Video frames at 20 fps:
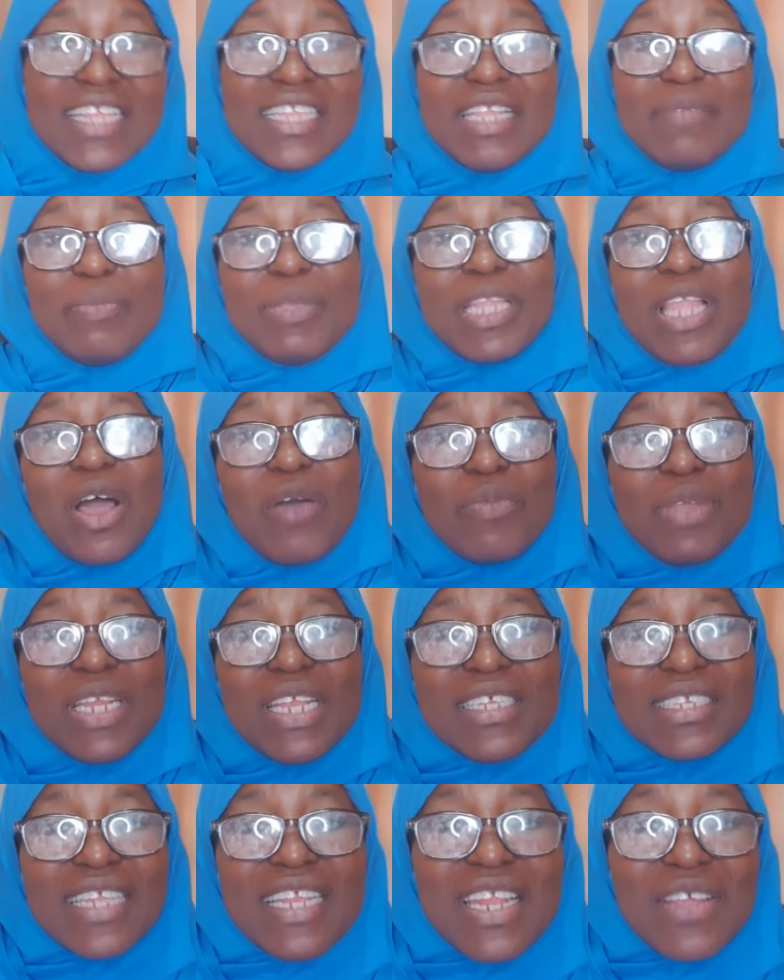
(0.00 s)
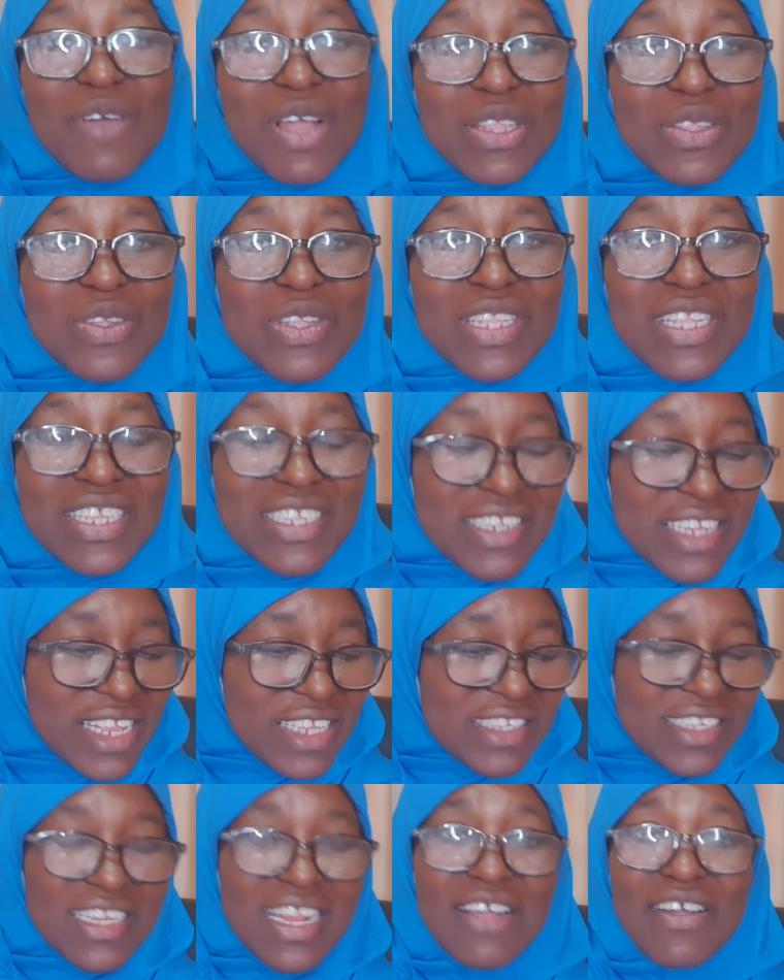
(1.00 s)
The Peter Obi, they say they want to teach
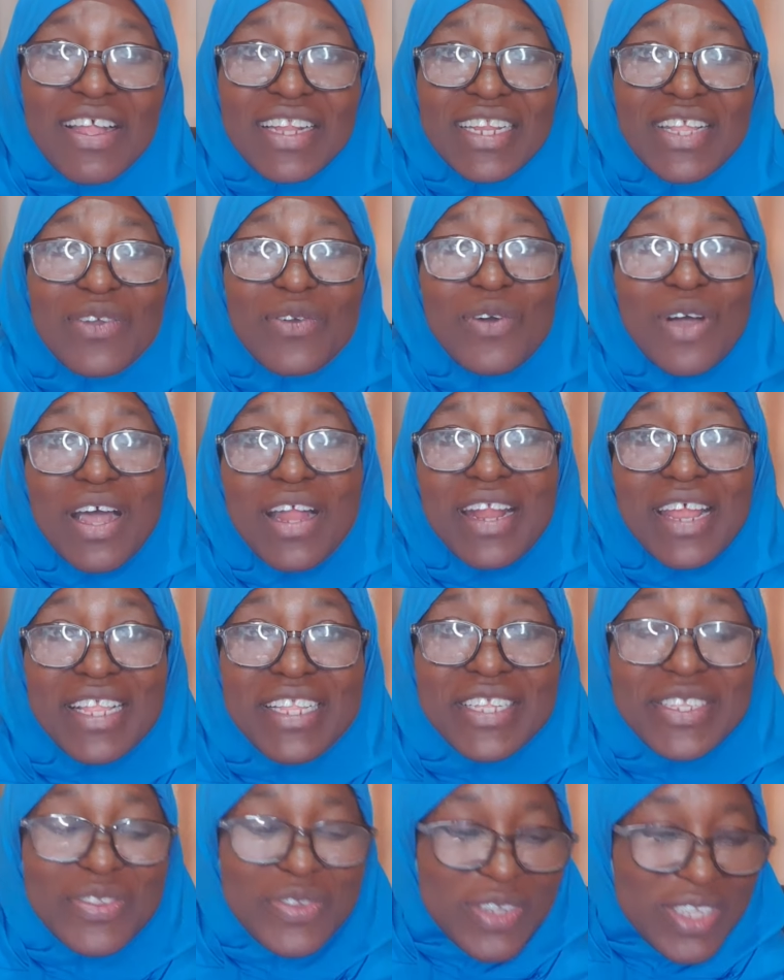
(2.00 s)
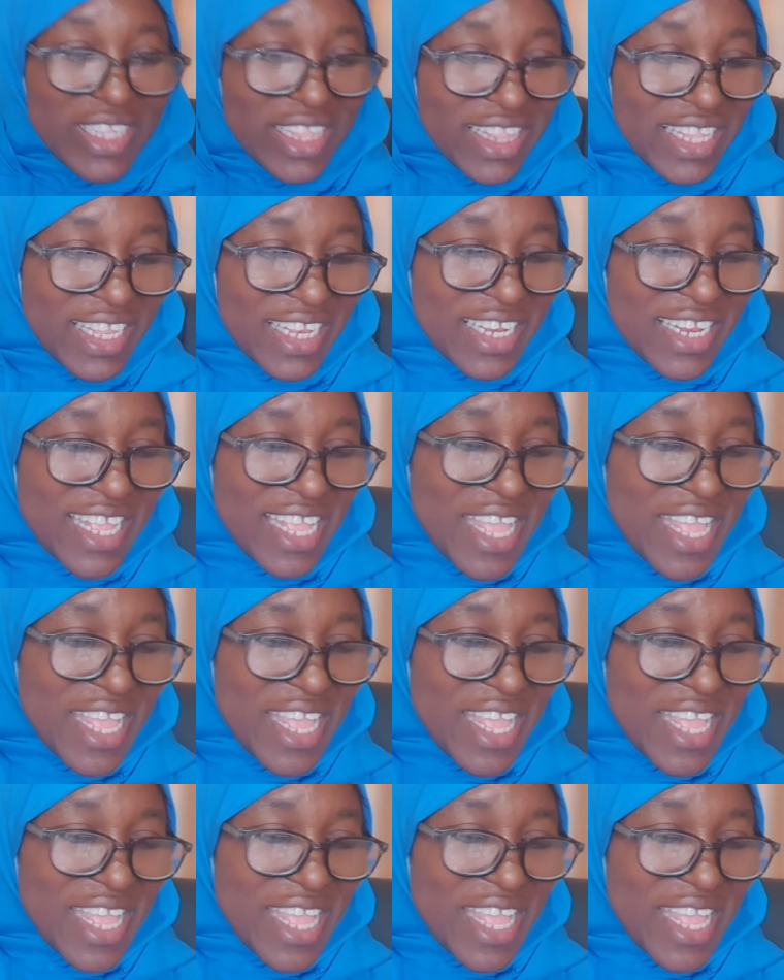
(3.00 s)
lessons. Now when they go around, they do anything.